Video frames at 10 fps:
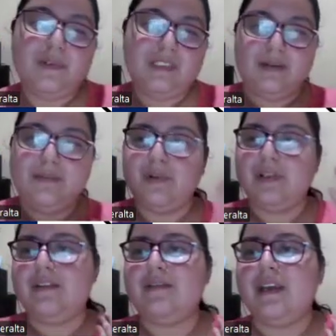For
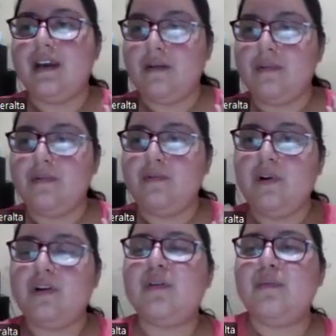example, if I have a
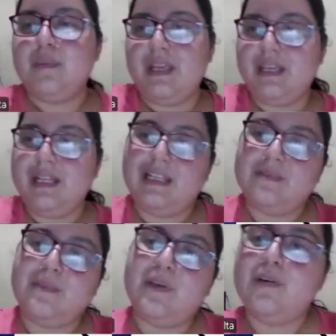work, my
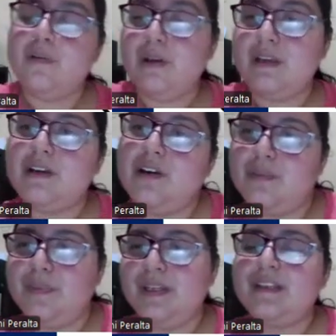classmate go and
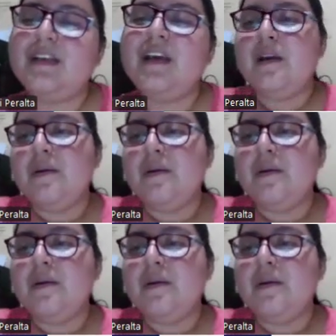copied it.